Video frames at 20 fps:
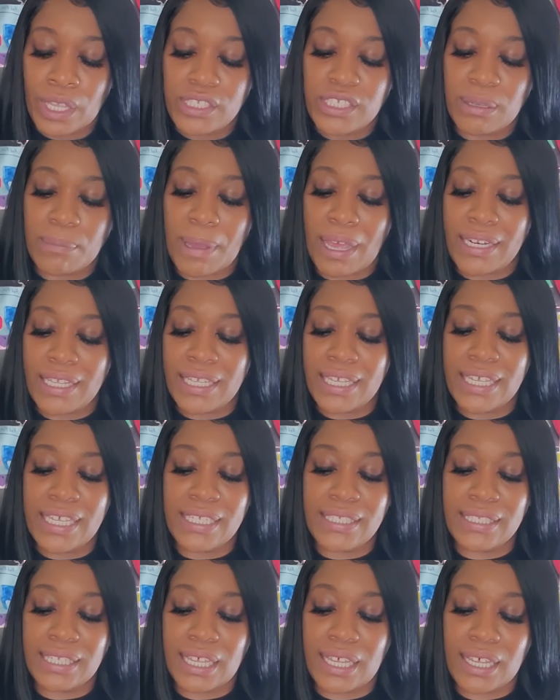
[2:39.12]
Somebody
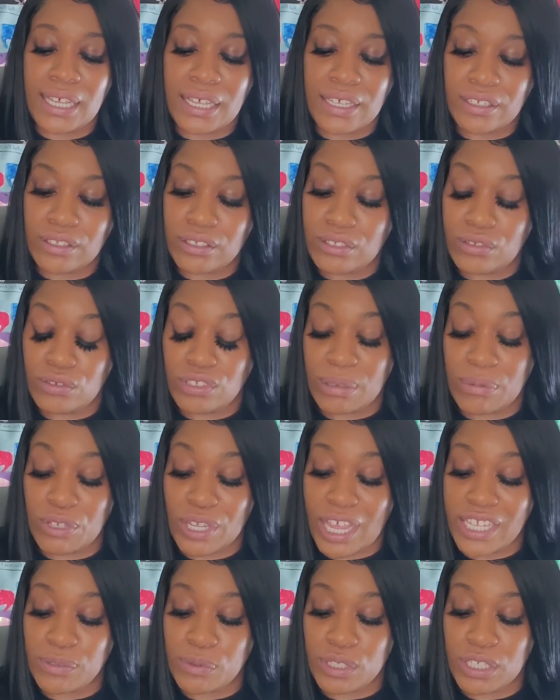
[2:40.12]
is, uh, some of you
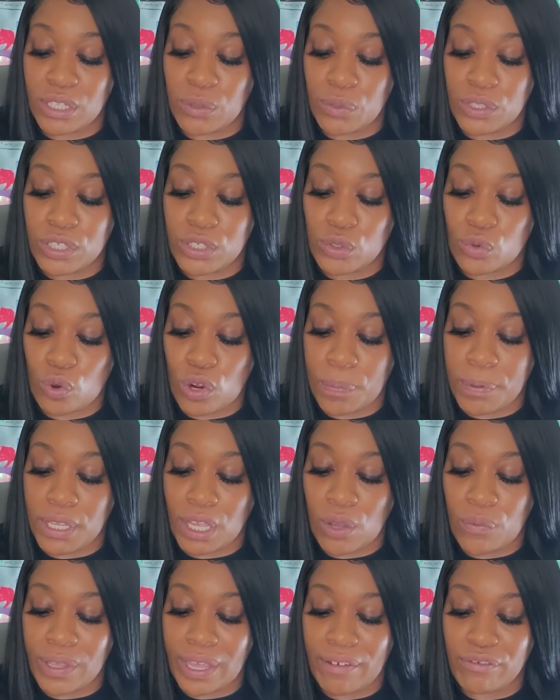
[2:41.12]
guys be dealing with the
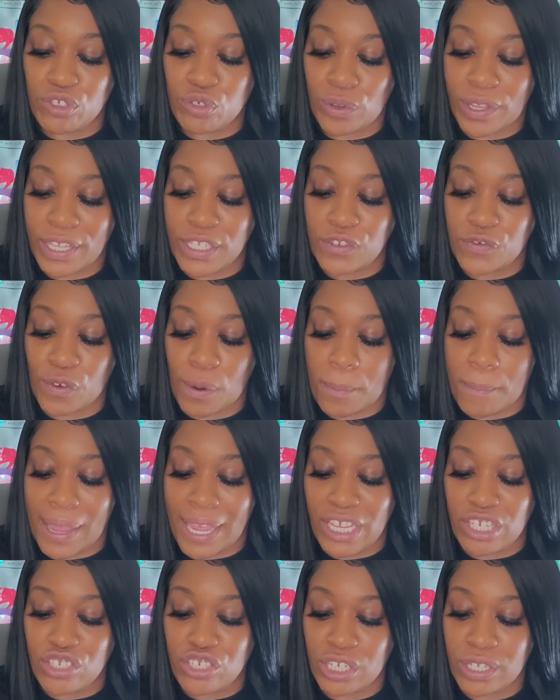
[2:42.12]
Scorpio. We have
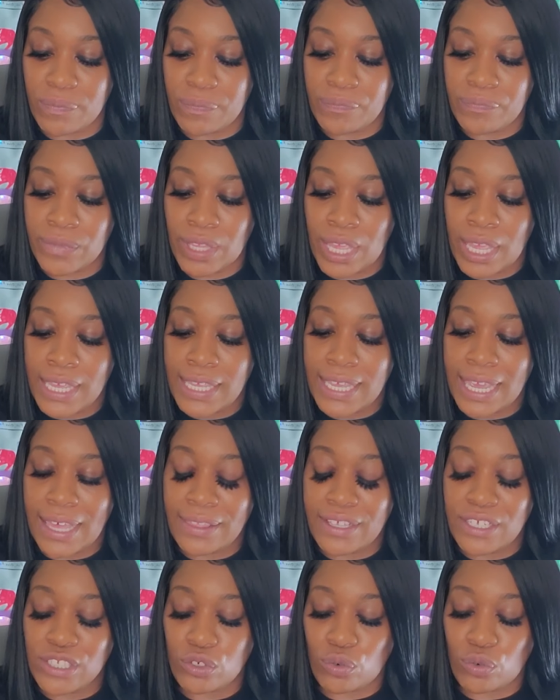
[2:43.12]
transformation. Yeah,
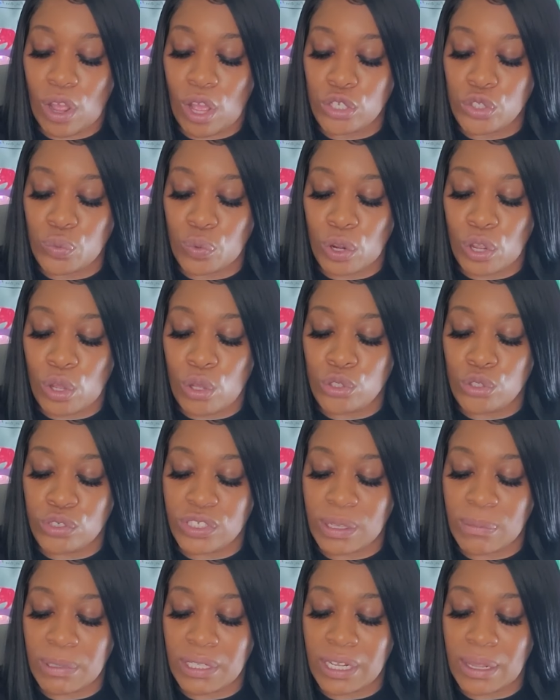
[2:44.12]
this crossroads or
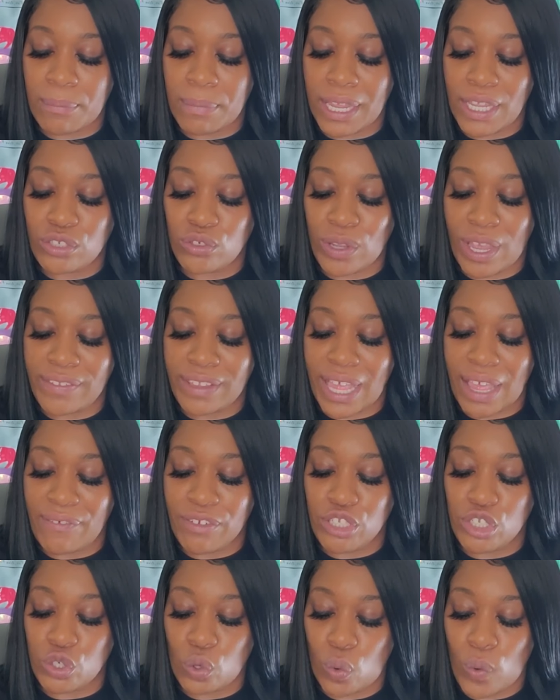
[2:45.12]
something that made you have to have
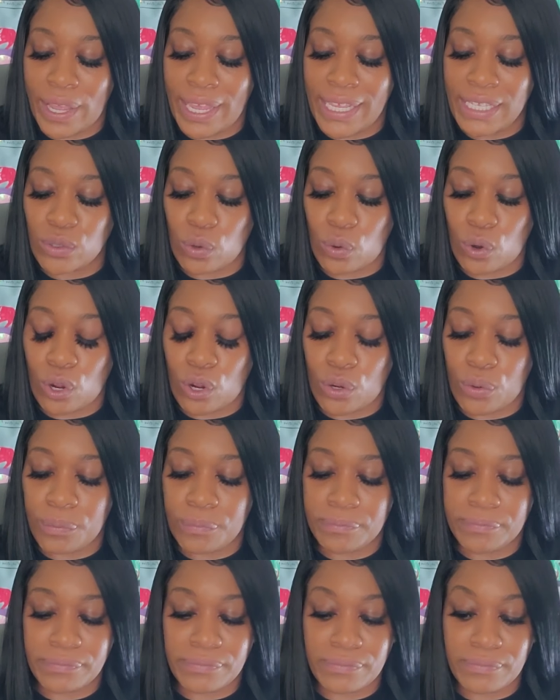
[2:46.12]
a choice or
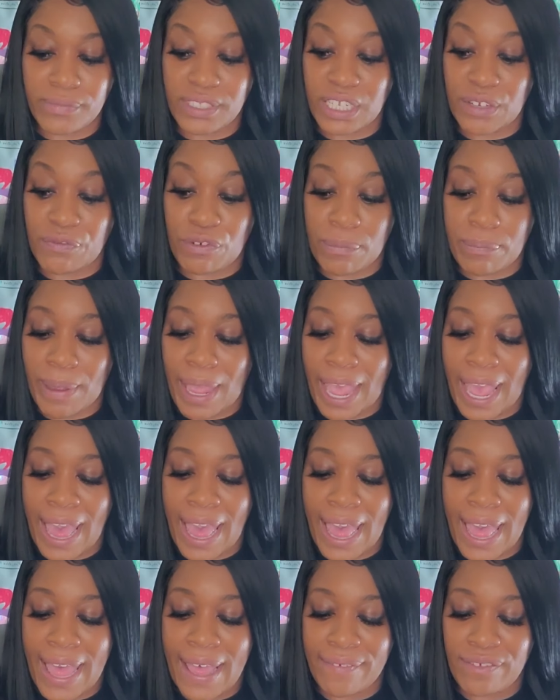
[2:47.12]
different
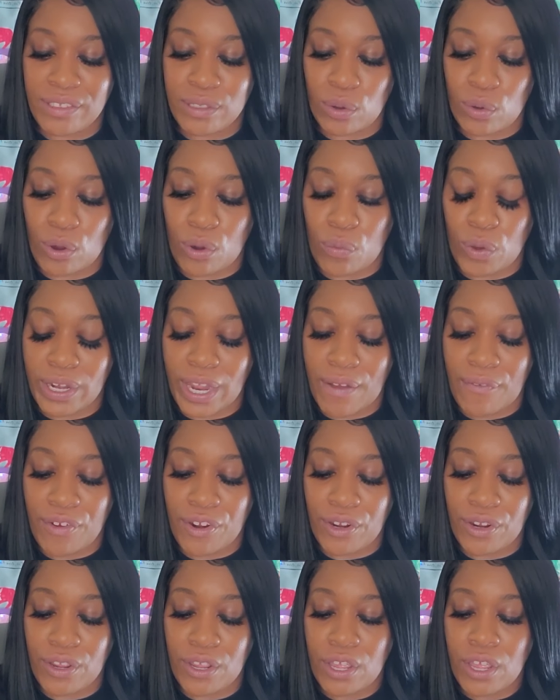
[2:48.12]
paths or
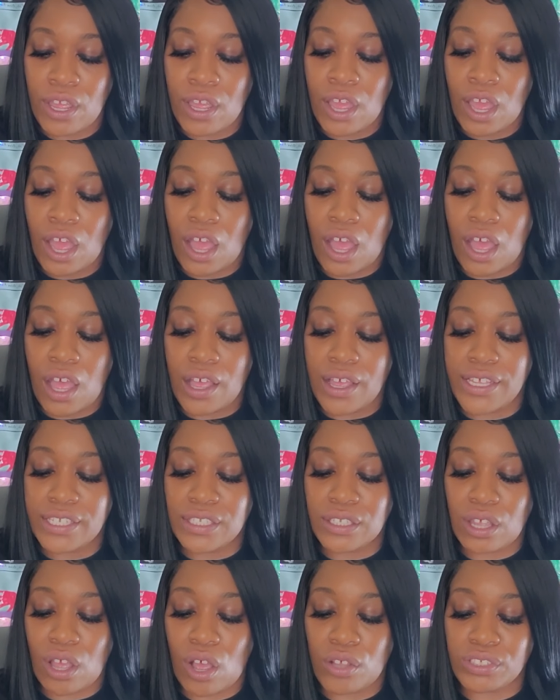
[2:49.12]
whatever uh,
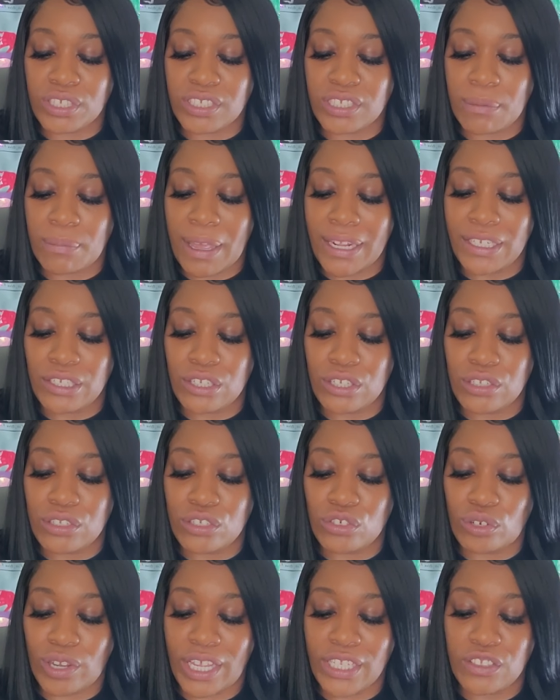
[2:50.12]
is causing somebody to
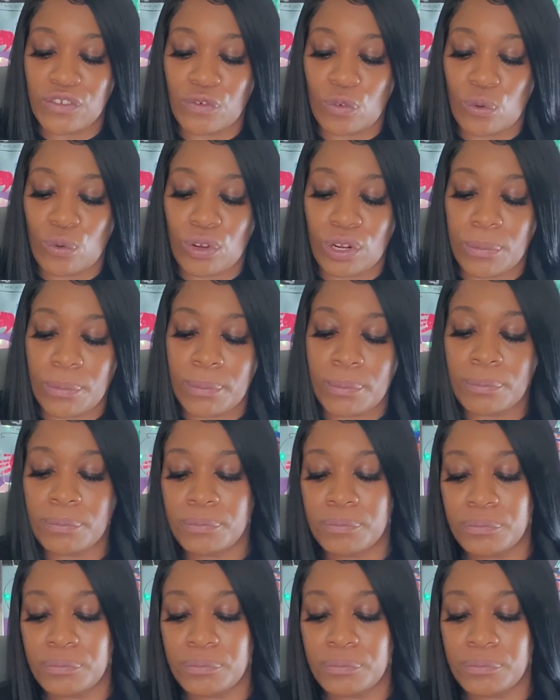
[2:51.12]
transform